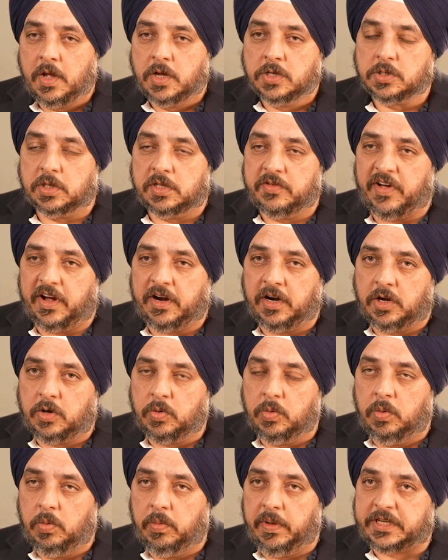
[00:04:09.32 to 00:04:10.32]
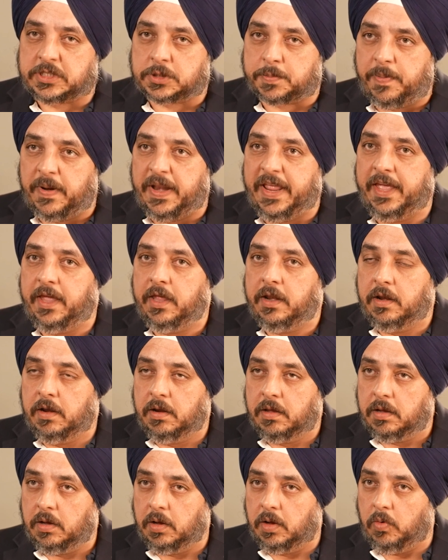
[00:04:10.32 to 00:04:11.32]
So Divakar, to
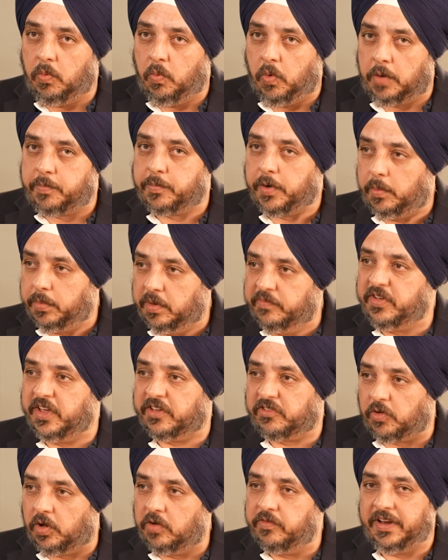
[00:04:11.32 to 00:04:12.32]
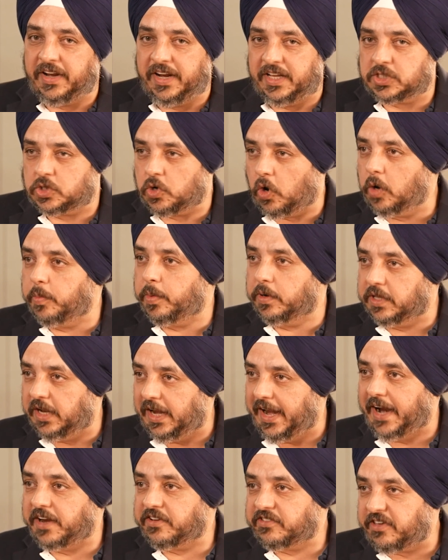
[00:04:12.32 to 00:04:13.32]
explain what problem we are solving, let's talk about the
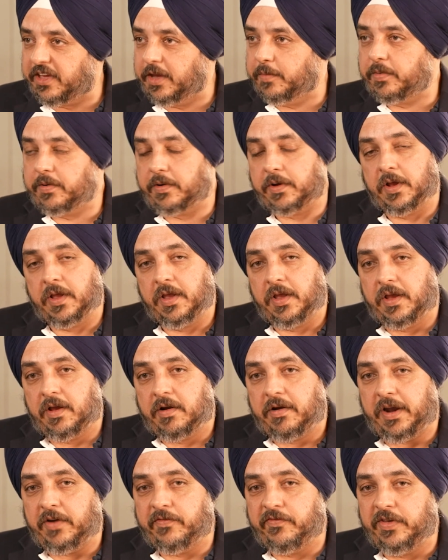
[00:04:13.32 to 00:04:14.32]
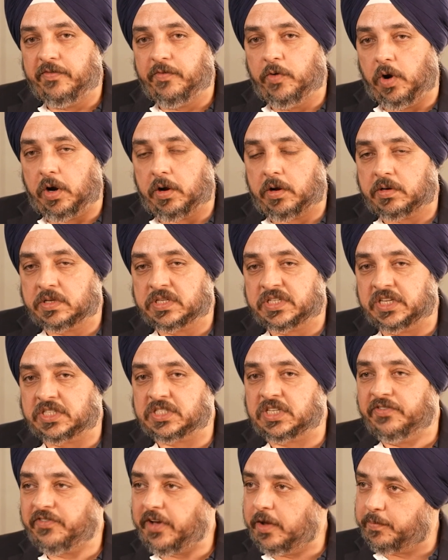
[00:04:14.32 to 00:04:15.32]
landscape. Right? We've got
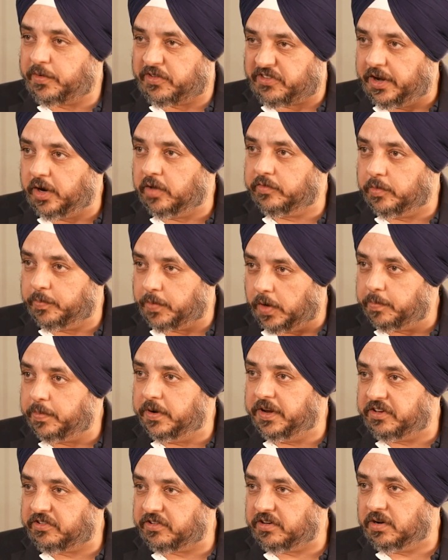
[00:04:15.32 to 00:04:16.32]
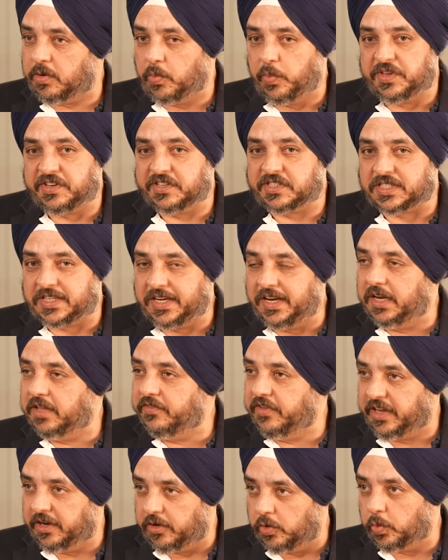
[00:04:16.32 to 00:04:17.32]
65% of the population which is still
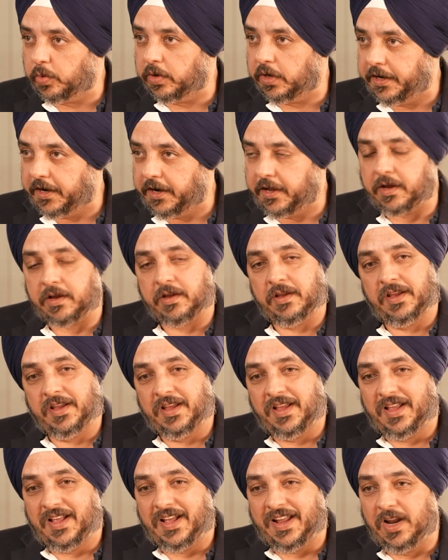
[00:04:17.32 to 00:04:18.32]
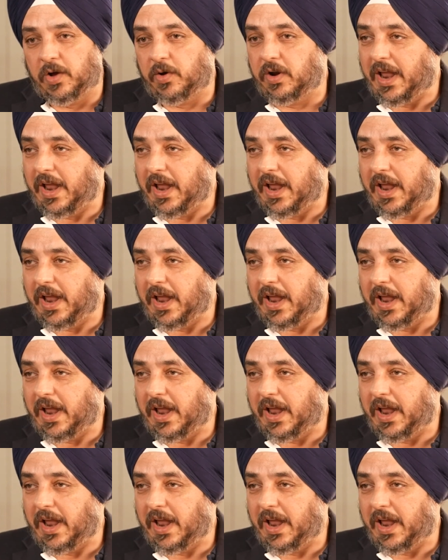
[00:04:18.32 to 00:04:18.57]
living in rural India. Now, a